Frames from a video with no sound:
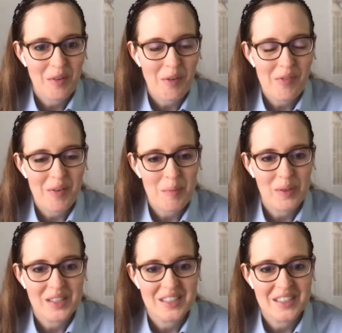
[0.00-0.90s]
our favorite
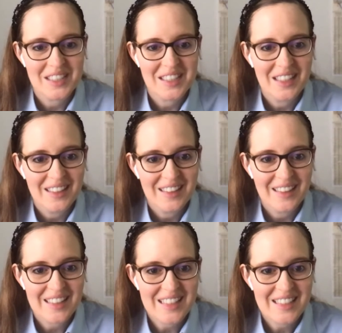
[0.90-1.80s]
places is
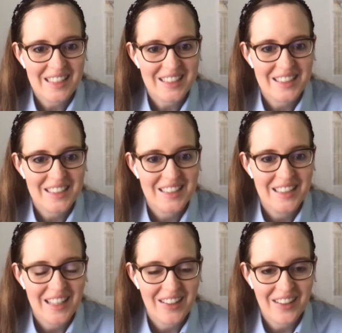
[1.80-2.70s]
the East
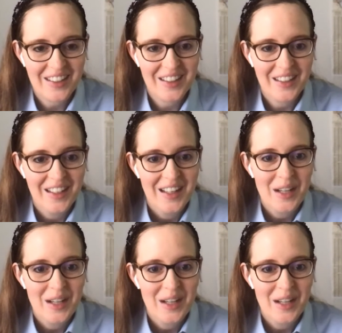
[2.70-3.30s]
Texas area.